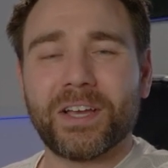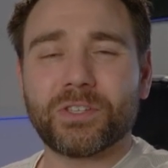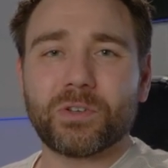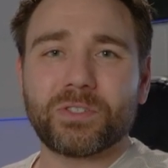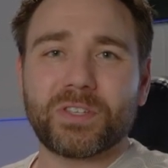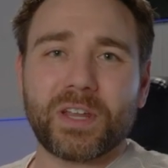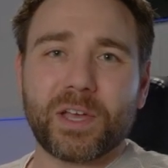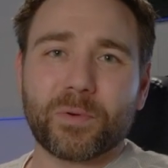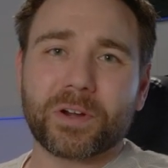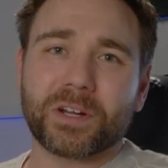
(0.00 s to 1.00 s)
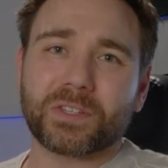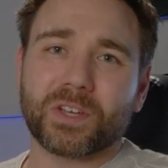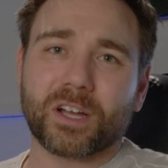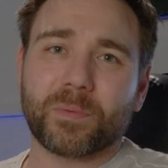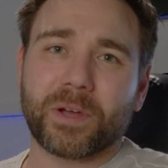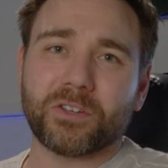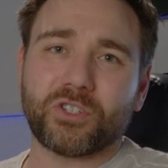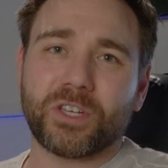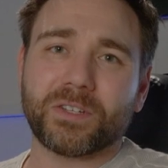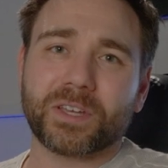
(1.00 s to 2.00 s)
So today we're gonna talk about
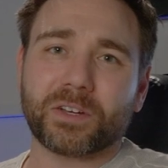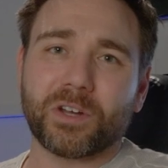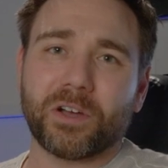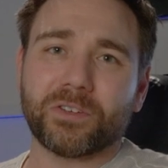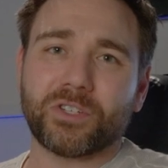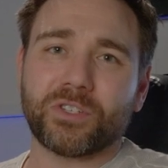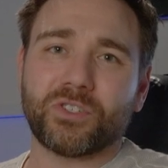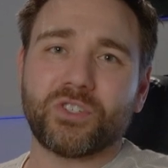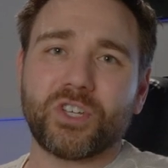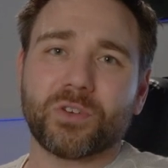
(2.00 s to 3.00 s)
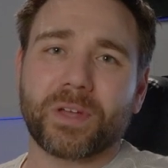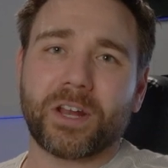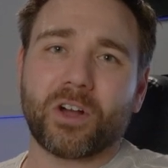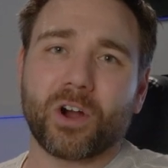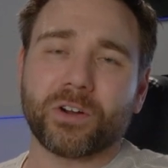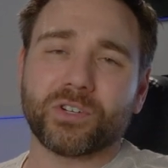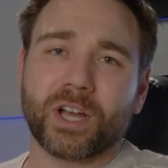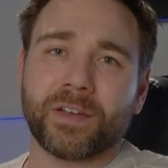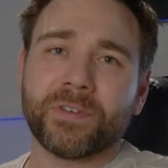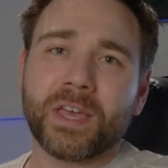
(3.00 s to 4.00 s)
G Technology's G-Raid hard
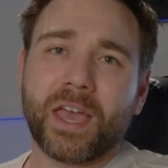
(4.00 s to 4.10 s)
drive